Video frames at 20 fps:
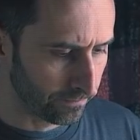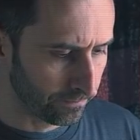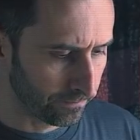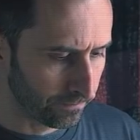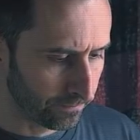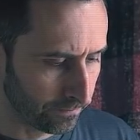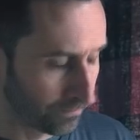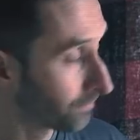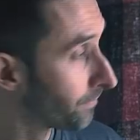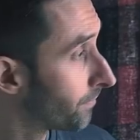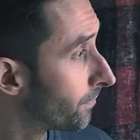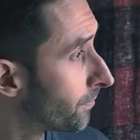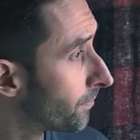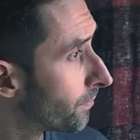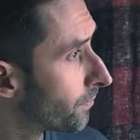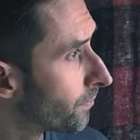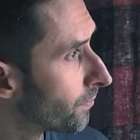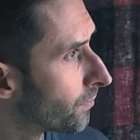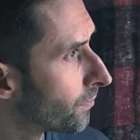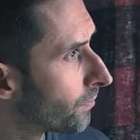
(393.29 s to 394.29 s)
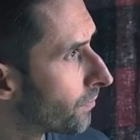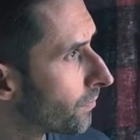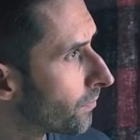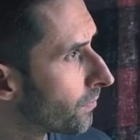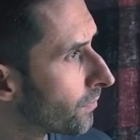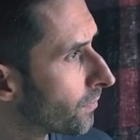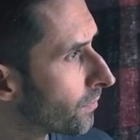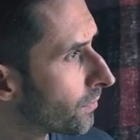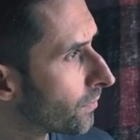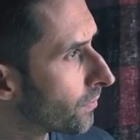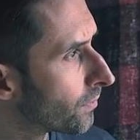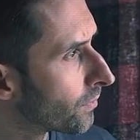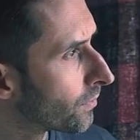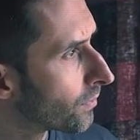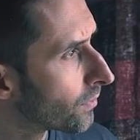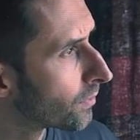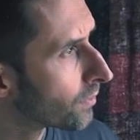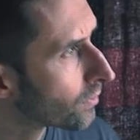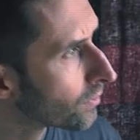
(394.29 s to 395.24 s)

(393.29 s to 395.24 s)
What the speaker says: No one is speaking in this clip.